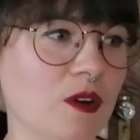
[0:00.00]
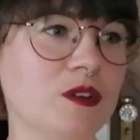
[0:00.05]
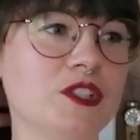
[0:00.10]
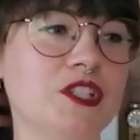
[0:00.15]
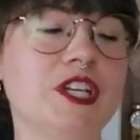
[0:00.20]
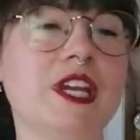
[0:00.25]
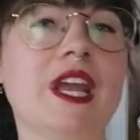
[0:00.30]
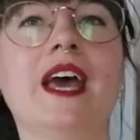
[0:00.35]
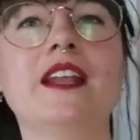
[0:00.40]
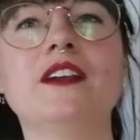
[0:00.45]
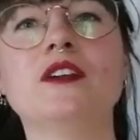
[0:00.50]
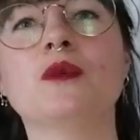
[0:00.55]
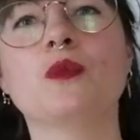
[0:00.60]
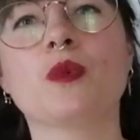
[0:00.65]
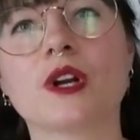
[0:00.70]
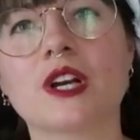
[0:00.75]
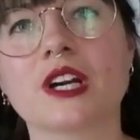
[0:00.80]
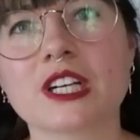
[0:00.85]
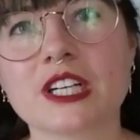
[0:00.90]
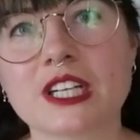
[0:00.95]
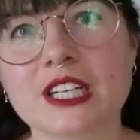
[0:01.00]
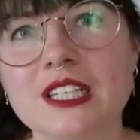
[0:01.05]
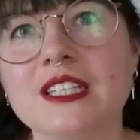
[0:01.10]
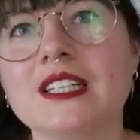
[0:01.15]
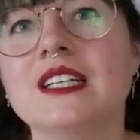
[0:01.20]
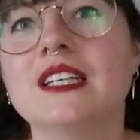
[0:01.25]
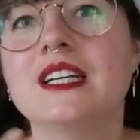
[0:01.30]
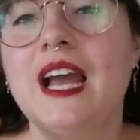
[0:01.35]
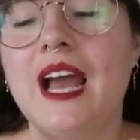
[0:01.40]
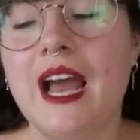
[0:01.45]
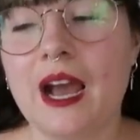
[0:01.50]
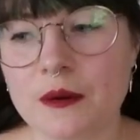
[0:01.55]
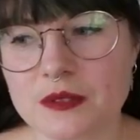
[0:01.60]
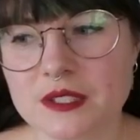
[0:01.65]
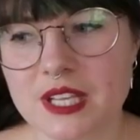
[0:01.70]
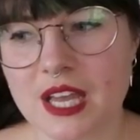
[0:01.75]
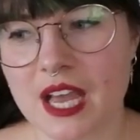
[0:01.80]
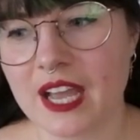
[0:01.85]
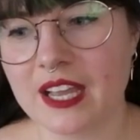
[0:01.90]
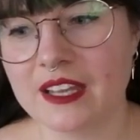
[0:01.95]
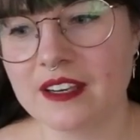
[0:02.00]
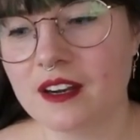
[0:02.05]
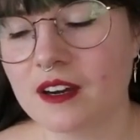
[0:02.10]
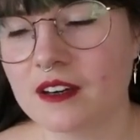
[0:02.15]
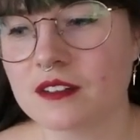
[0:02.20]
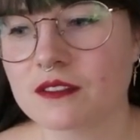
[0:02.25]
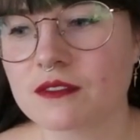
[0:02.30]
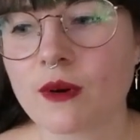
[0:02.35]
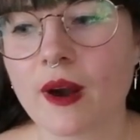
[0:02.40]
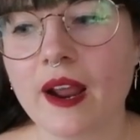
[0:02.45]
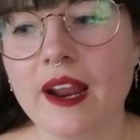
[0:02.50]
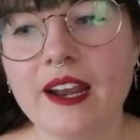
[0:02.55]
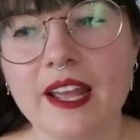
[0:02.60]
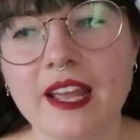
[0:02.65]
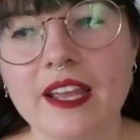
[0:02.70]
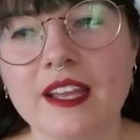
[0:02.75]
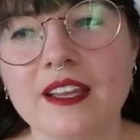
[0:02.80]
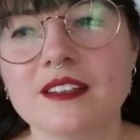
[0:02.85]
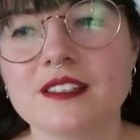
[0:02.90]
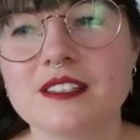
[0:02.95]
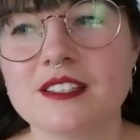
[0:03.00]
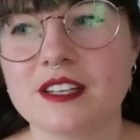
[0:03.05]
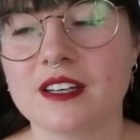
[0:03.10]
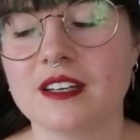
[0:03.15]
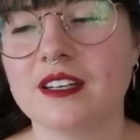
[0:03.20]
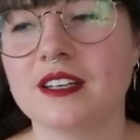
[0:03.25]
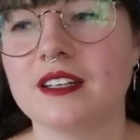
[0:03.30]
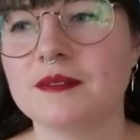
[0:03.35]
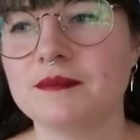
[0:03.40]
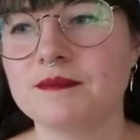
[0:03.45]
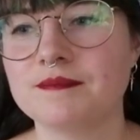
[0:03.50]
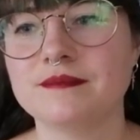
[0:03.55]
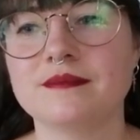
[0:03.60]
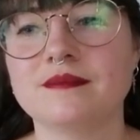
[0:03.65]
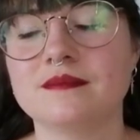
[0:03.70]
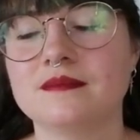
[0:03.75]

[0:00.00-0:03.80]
she had to work outside of writing to